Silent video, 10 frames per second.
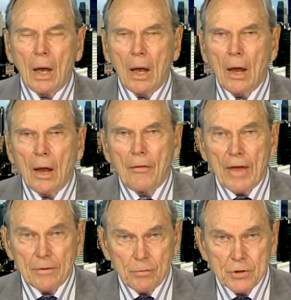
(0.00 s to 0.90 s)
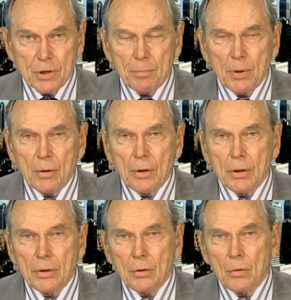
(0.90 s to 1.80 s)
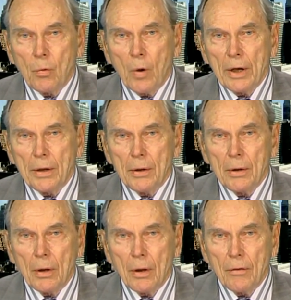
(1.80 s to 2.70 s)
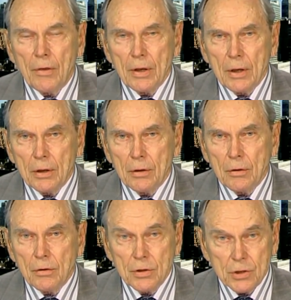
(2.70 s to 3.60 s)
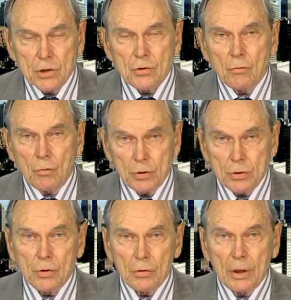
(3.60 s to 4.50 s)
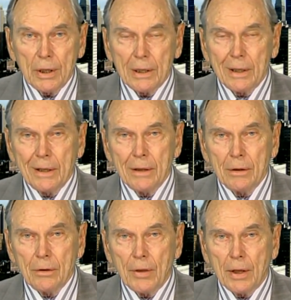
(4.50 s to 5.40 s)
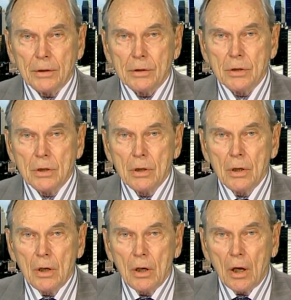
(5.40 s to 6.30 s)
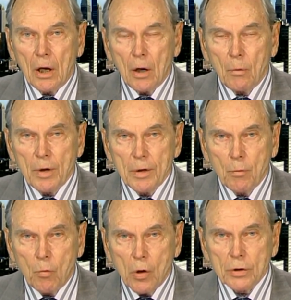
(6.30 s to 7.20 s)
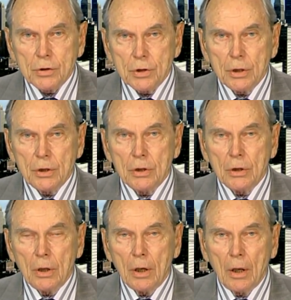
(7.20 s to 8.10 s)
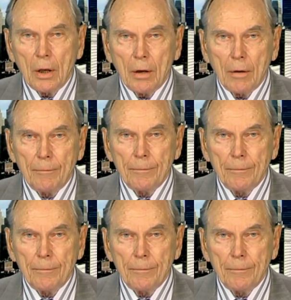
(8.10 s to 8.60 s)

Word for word: Uh, that was the period when the decision was certainly clear that uh, we wanted, uh,